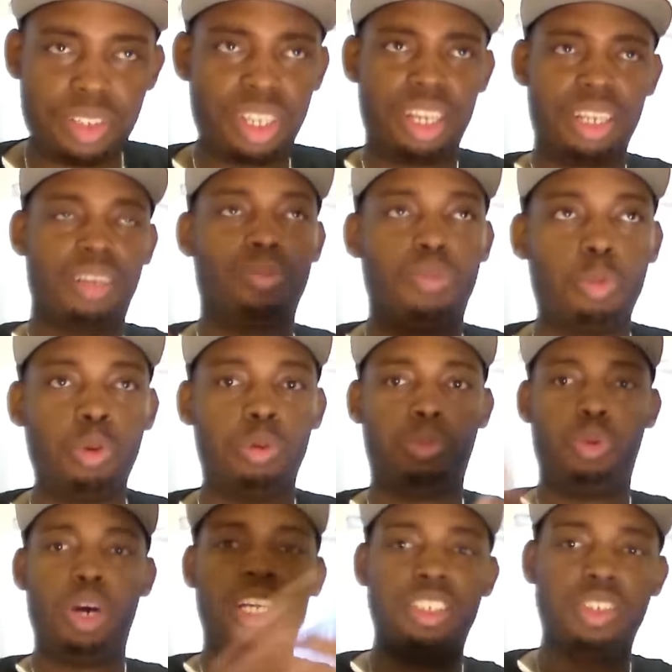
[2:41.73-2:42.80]
But then,
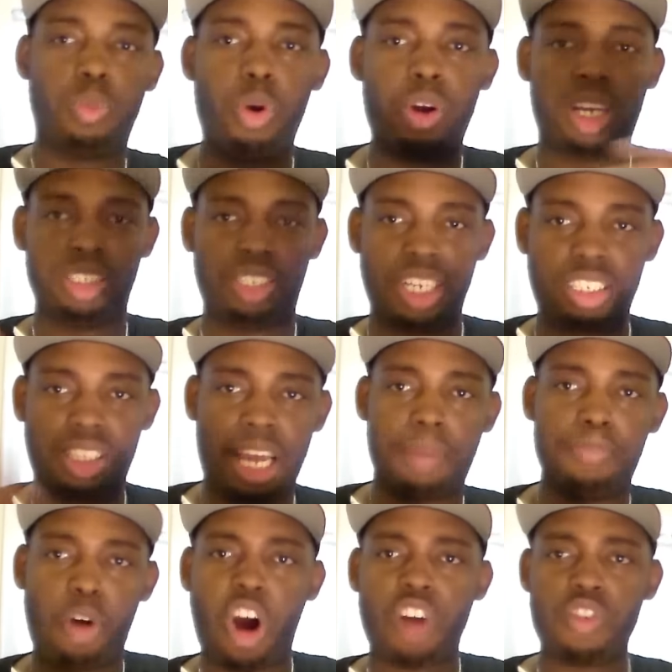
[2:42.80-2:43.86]
what does it work? It's
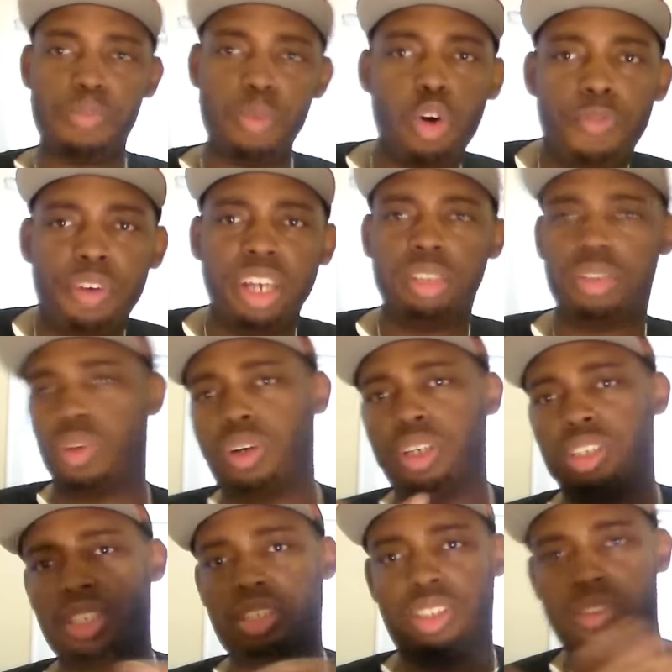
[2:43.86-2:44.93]
just like Marvel
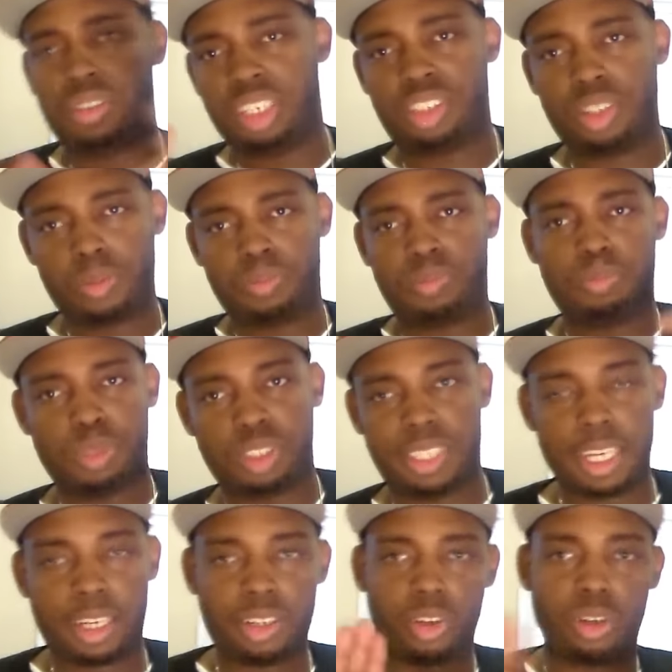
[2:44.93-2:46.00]
movies, or just it's a
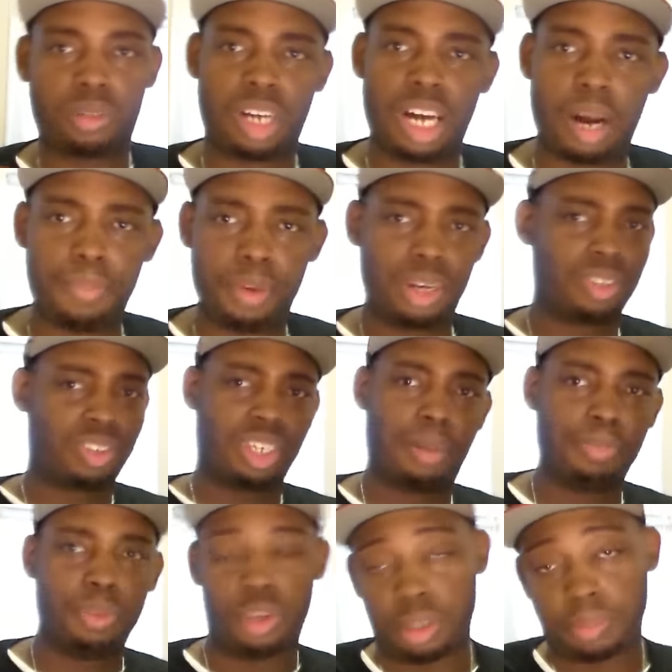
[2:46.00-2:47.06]
particular company
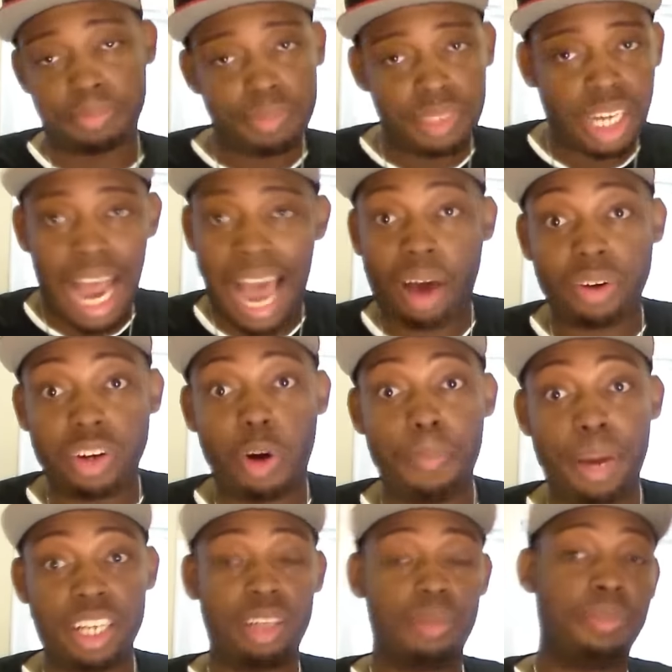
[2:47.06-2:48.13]
or something, or I
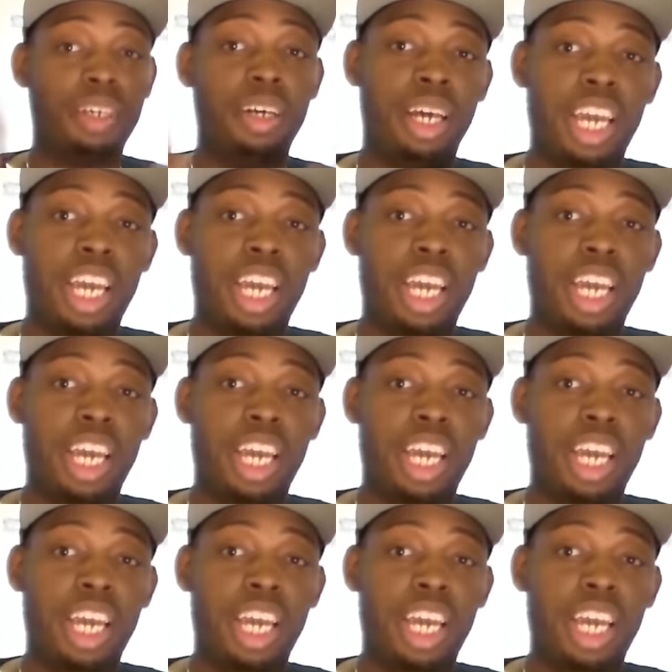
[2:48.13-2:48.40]
don't know, man.